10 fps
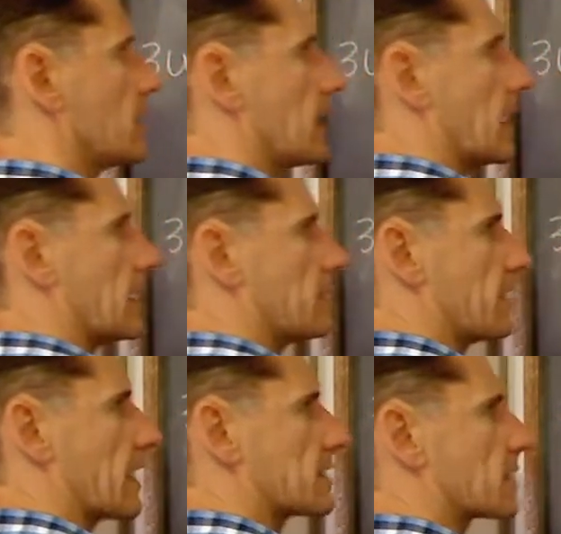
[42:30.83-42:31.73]
And if
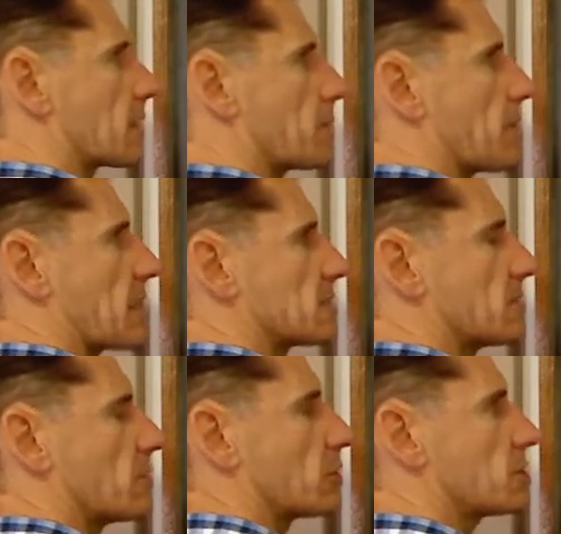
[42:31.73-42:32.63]
that's the capacitor
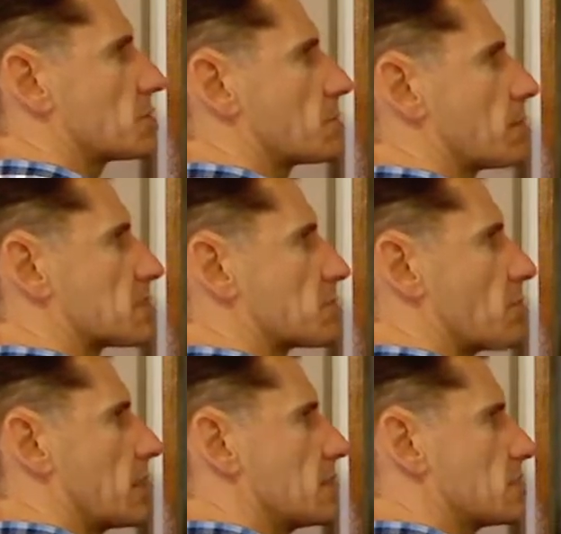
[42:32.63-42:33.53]
voltage, plus
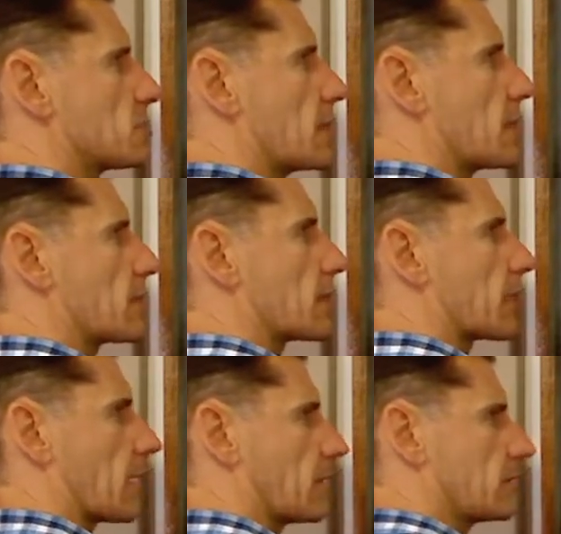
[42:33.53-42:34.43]
minus, we know the
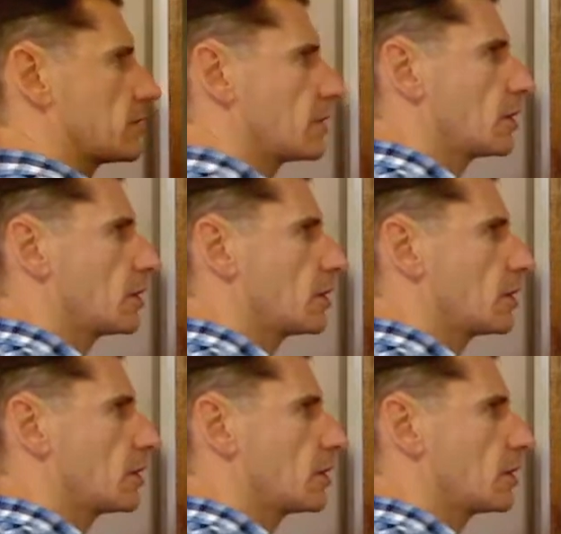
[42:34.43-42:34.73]
current